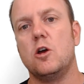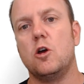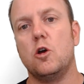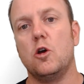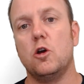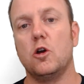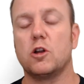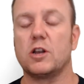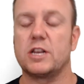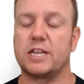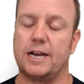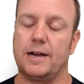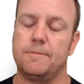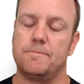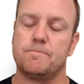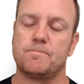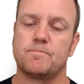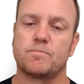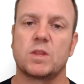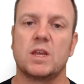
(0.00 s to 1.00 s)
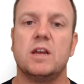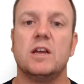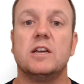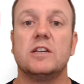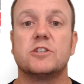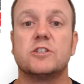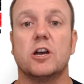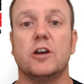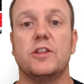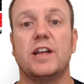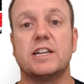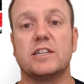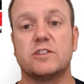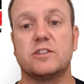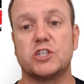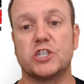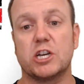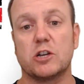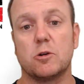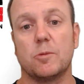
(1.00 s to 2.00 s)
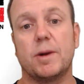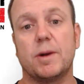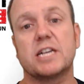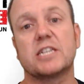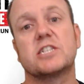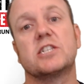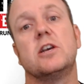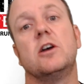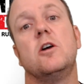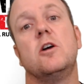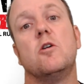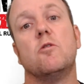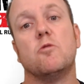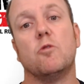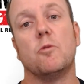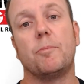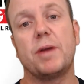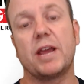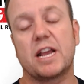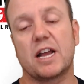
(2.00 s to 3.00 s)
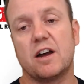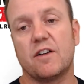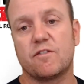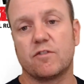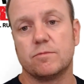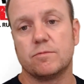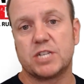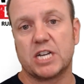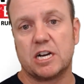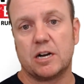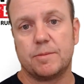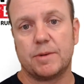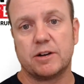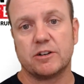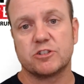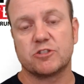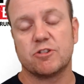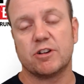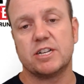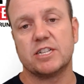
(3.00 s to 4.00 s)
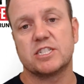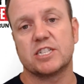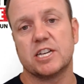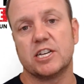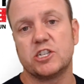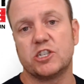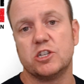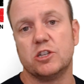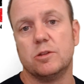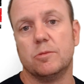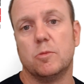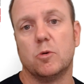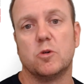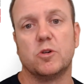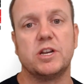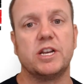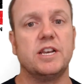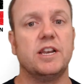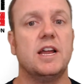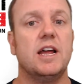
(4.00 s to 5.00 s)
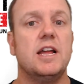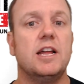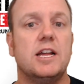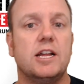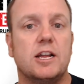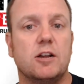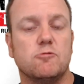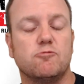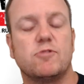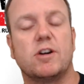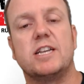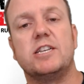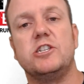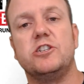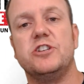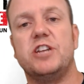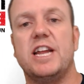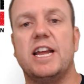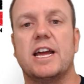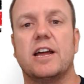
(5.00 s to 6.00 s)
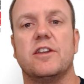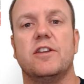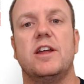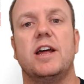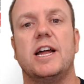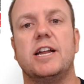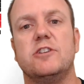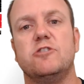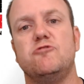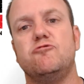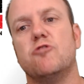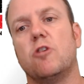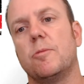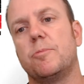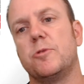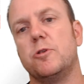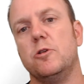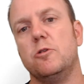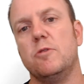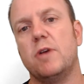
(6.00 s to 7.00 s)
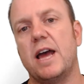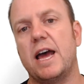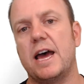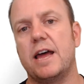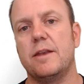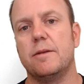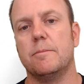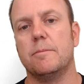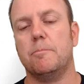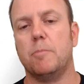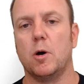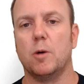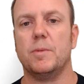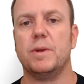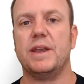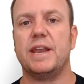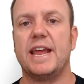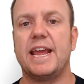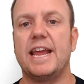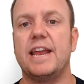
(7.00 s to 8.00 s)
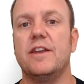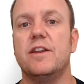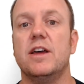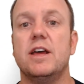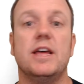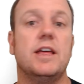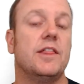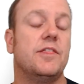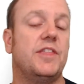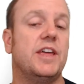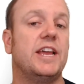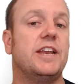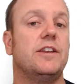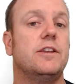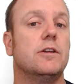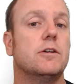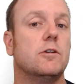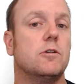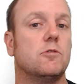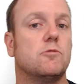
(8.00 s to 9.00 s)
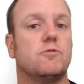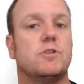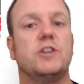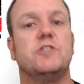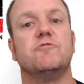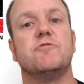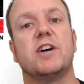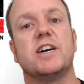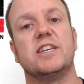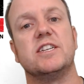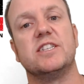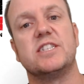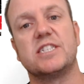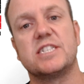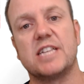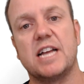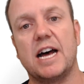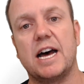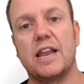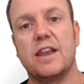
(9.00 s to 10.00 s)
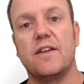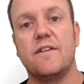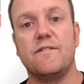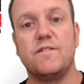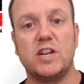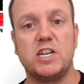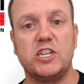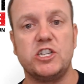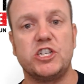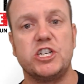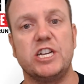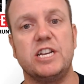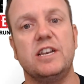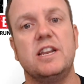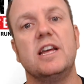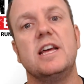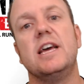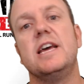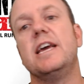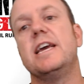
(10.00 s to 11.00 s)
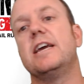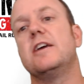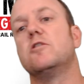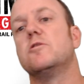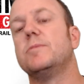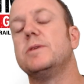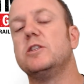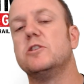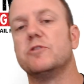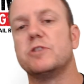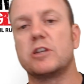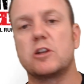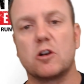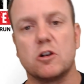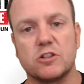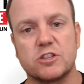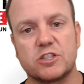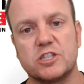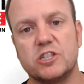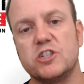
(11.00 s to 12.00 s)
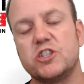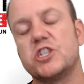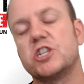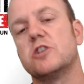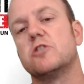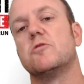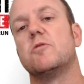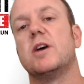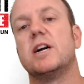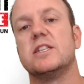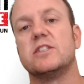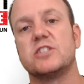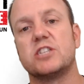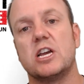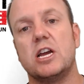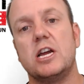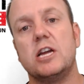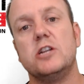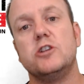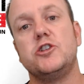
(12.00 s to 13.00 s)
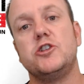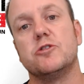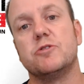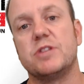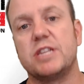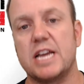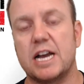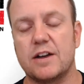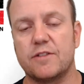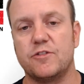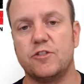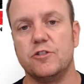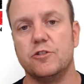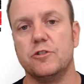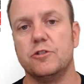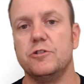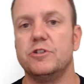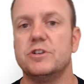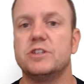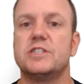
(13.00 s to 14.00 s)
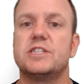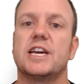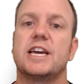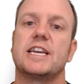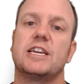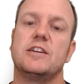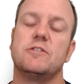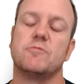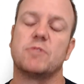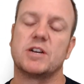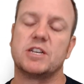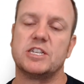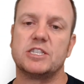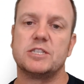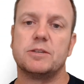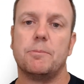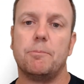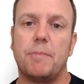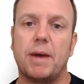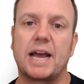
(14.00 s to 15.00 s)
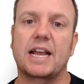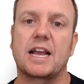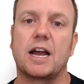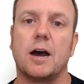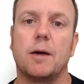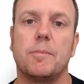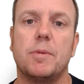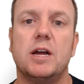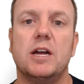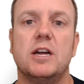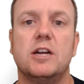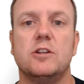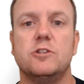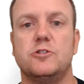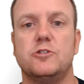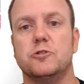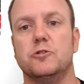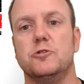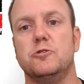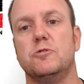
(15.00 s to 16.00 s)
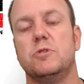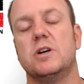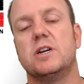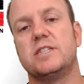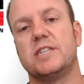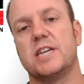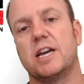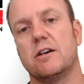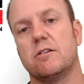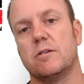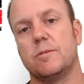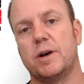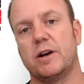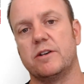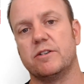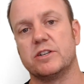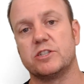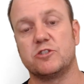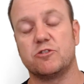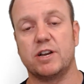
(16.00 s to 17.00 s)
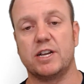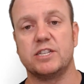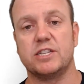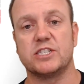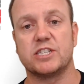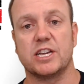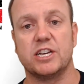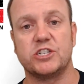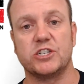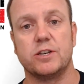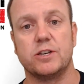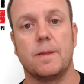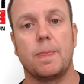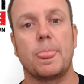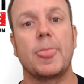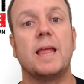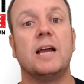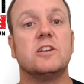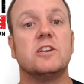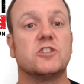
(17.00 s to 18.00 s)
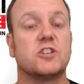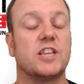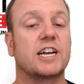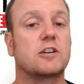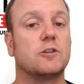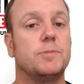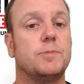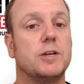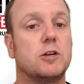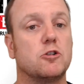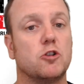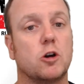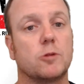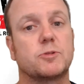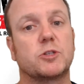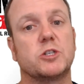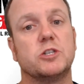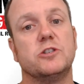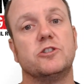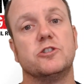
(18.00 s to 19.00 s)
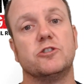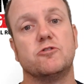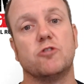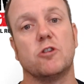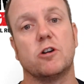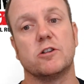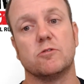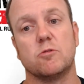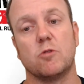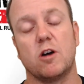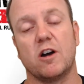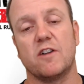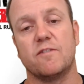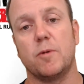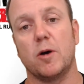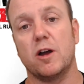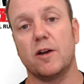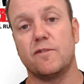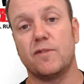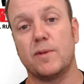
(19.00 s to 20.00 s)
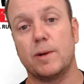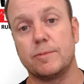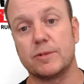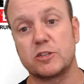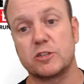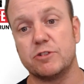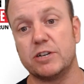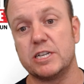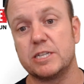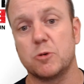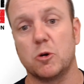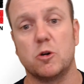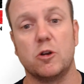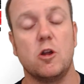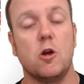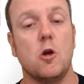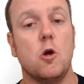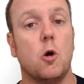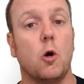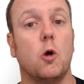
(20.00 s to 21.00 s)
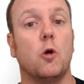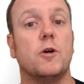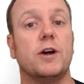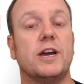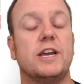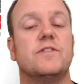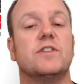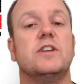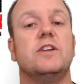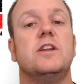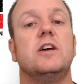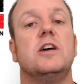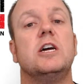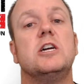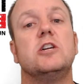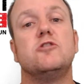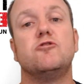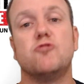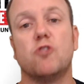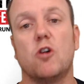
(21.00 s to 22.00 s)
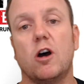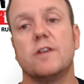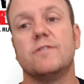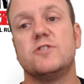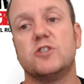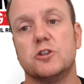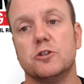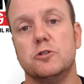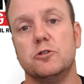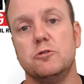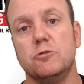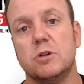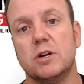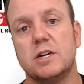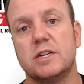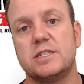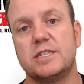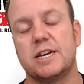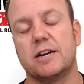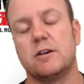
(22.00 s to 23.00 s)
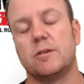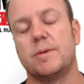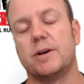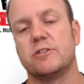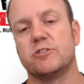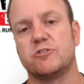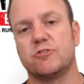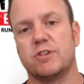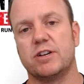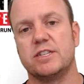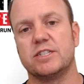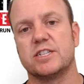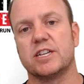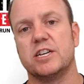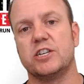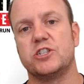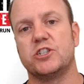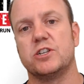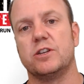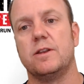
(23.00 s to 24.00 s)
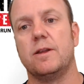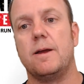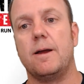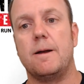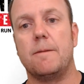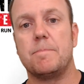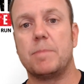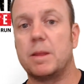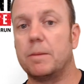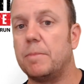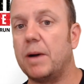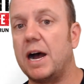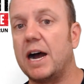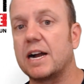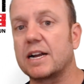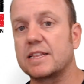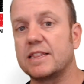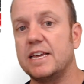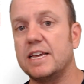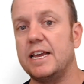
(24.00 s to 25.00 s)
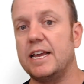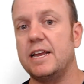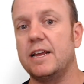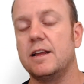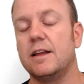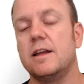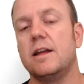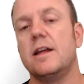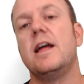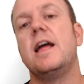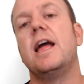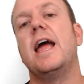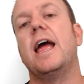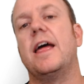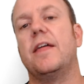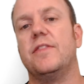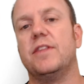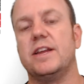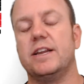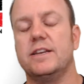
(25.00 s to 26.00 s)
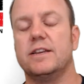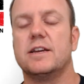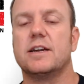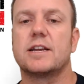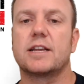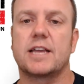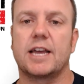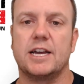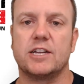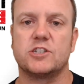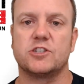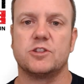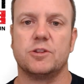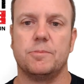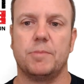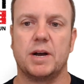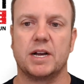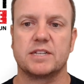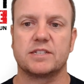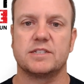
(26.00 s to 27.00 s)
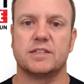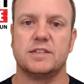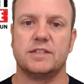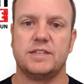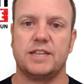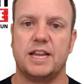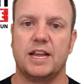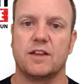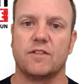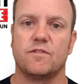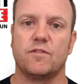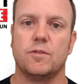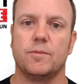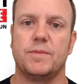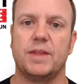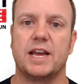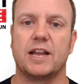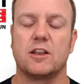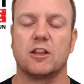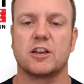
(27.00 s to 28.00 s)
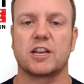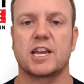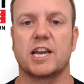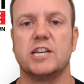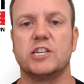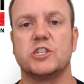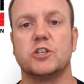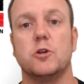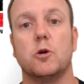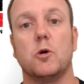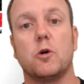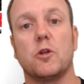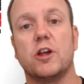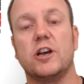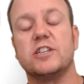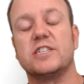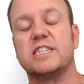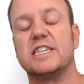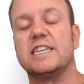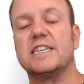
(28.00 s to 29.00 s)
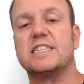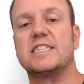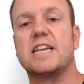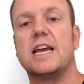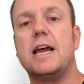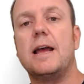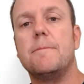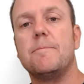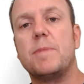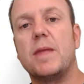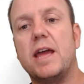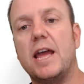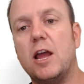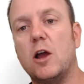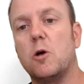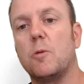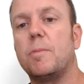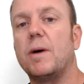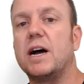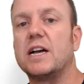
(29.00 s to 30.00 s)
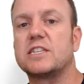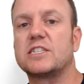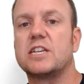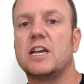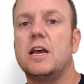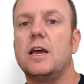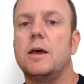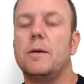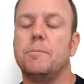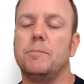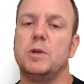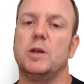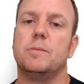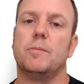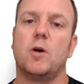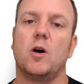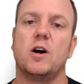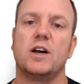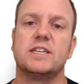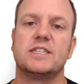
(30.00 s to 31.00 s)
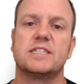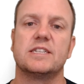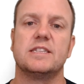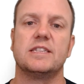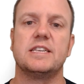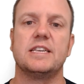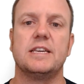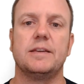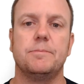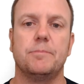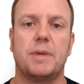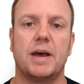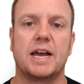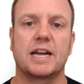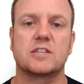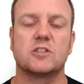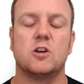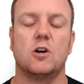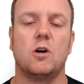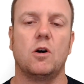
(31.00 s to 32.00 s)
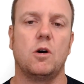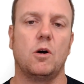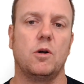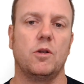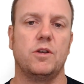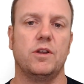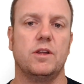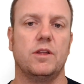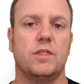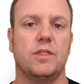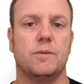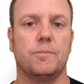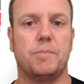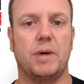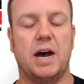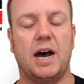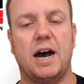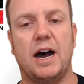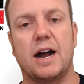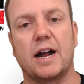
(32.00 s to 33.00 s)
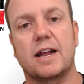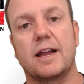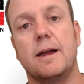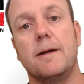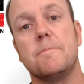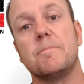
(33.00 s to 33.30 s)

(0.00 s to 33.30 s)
earlier. So that shuttle bus will pick up from Turramurra train station in the morning, run you down and drop you at Bobbin Head. Then when runners start finishing, it'll be doing constant shuttle runs during the afternoon, taking runners back up to Turramurra train station. So that could be a good option to try to arrive by public transport or even drive to Turramurra train station, park there and then catch the bus down from that location. All those things help us minimise the impact on the park.